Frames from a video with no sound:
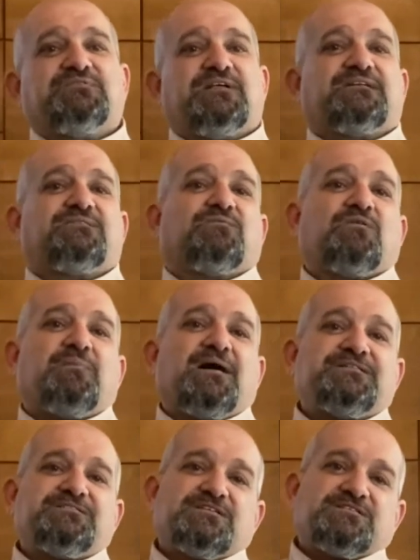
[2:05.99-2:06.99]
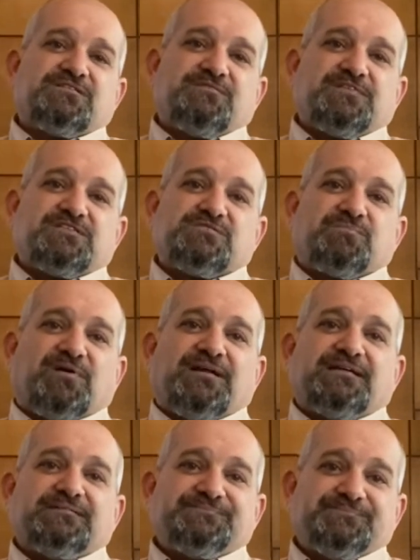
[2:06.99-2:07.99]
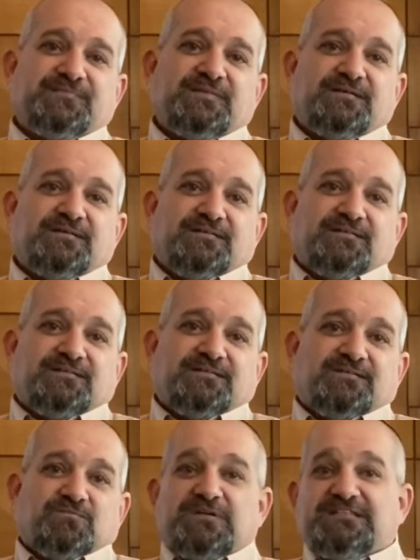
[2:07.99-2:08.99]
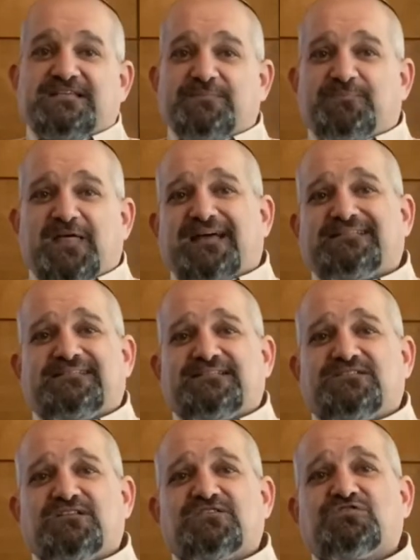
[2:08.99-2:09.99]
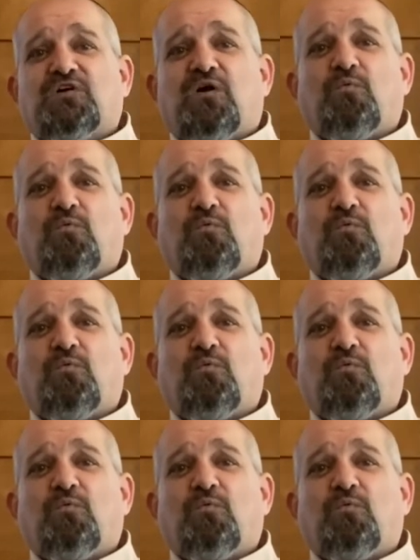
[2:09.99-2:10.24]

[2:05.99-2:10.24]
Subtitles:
that reminds us of the spring. We dip that in salt